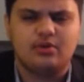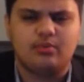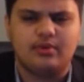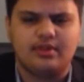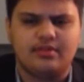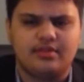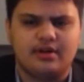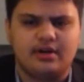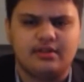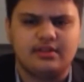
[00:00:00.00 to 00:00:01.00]
with
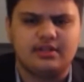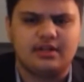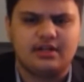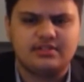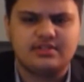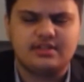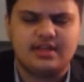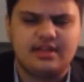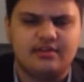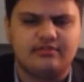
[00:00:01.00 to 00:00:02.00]
the Nazi
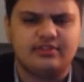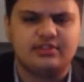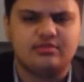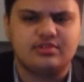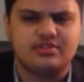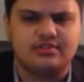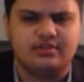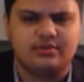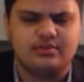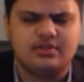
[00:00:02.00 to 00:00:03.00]
Hail Victory
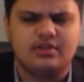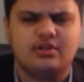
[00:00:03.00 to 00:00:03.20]
salute,